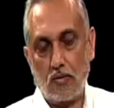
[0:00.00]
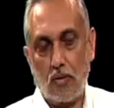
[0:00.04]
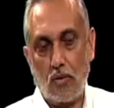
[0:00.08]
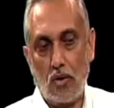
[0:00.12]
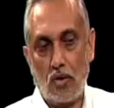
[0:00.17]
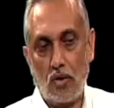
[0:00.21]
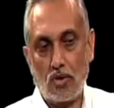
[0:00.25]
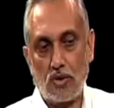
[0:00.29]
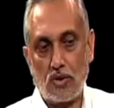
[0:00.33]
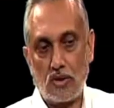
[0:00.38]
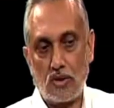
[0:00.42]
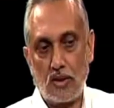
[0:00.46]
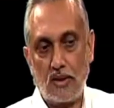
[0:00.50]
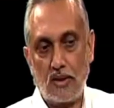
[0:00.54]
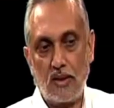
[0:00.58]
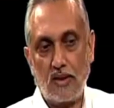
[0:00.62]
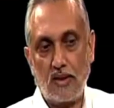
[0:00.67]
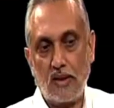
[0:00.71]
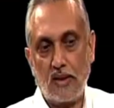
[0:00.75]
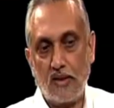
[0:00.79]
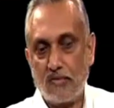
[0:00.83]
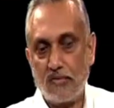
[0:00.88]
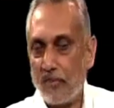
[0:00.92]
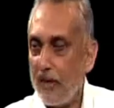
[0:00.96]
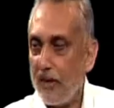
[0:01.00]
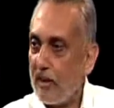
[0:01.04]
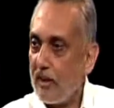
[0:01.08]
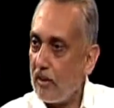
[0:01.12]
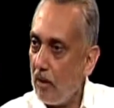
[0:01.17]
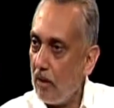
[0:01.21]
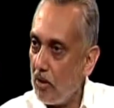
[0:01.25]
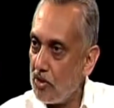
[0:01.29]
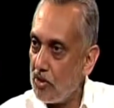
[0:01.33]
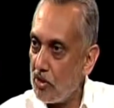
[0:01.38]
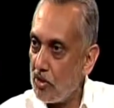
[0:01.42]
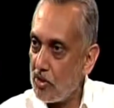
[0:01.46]
was in an
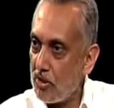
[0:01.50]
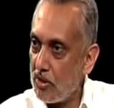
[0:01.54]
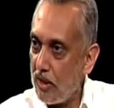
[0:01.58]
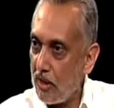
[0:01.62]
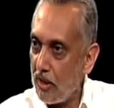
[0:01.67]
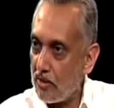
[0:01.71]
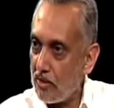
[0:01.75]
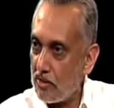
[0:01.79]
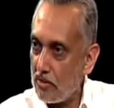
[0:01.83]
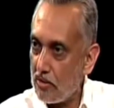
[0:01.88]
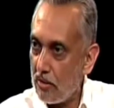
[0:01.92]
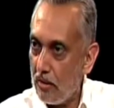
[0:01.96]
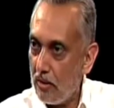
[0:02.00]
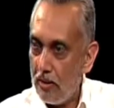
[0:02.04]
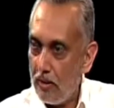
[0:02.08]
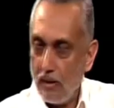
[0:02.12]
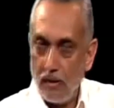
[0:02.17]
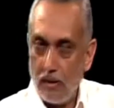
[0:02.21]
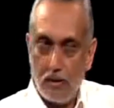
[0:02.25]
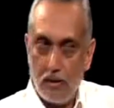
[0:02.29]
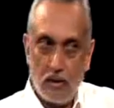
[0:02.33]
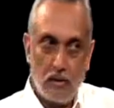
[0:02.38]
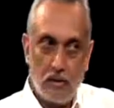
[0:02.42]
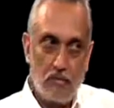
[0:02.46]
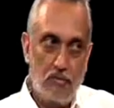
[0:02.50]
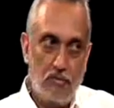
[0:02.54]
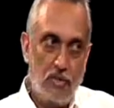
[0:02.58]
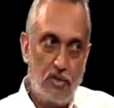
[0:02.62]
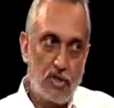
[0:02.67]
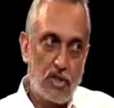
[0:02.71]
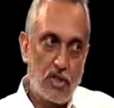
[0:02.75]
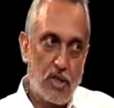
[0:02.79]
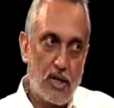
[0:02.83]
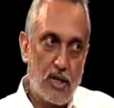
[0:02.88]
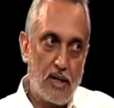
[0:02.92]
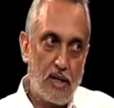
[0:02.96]
infinite consciousness,
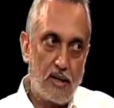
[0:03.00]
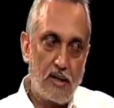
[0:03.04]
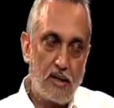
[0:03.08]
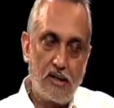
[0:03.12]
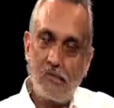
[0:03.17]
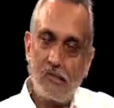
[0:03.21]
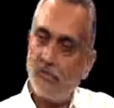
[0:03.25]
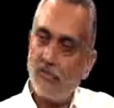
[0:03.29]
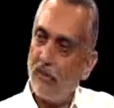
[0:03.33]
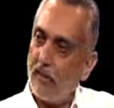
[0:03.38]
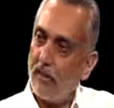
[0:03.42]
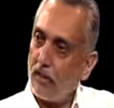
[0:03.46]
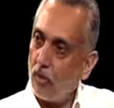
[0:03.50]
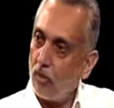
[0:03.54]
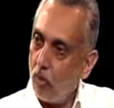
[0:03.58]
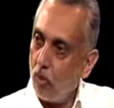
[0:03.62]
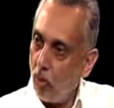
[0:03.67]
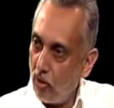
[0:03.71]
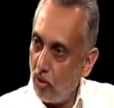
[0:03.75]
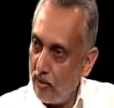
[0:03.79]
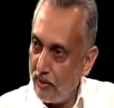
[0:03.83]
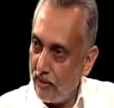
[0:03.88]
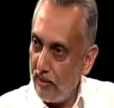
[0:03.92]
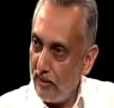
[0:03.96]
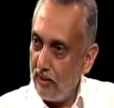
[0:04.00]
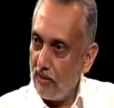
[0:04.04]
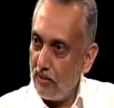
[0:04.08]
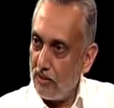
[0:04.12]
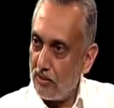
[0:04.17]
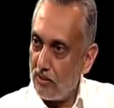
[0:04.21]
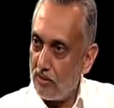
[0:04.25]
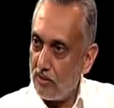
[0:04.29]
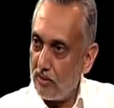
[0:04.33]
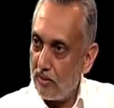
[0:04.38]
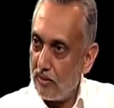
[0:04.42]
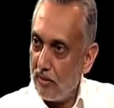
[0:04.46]
which had infinite
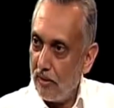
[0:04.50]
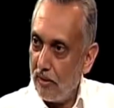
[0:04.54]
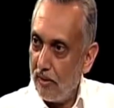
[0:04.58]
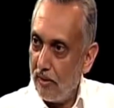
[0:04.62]
qualities.